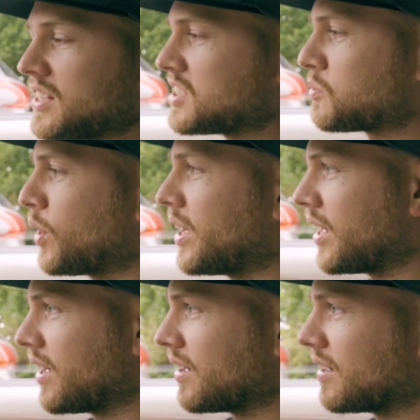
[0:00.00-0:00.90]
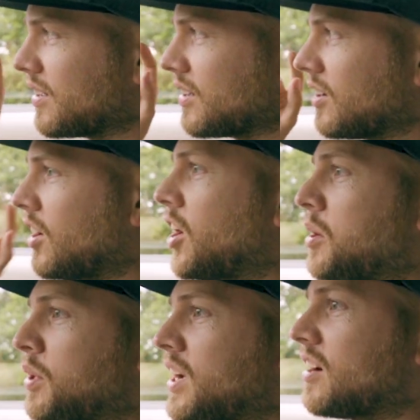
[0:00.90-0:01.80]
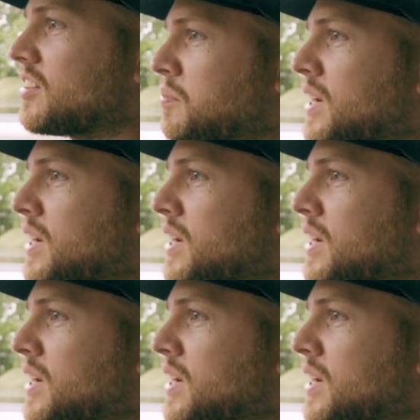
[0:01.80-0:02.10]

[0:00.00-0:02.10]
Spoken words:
this is where hybrid cars